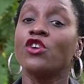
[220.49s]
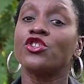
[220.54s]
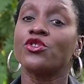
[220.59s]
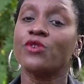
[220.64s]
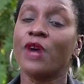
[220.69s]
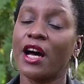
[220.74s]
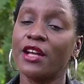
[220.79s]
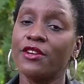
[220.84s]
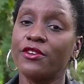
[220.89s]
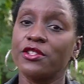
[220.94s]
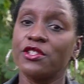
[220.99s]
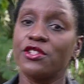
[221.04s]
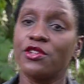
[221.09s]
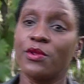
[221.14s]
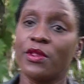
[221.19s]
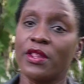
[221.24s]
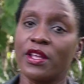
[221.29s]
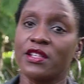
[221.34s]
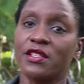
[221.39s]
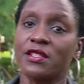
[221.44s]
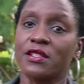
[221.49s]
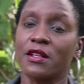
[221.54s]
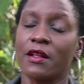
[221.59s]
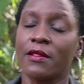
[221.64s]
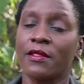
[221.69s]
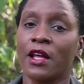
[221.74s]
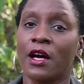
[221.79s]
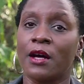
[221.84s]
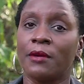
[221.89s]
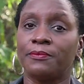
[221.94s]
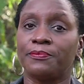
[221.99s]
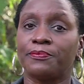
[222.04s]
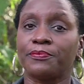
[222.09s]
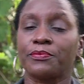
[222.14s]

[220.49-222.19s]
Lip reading: To add on to this, the